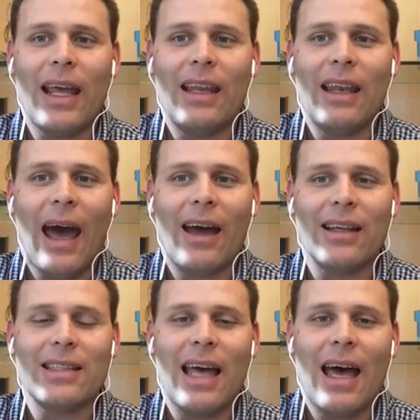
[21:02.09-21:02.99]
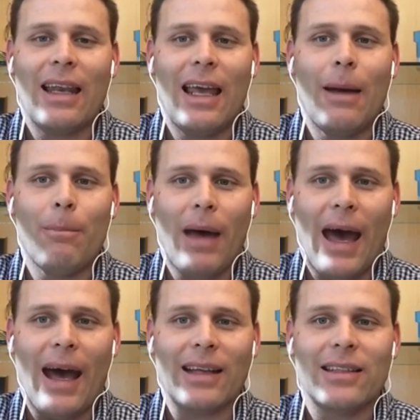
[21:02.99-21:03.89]
and how does that
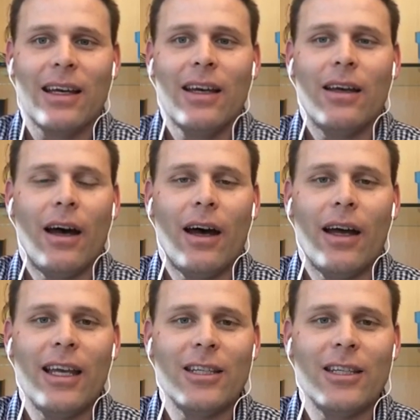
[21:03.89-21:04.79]
impact his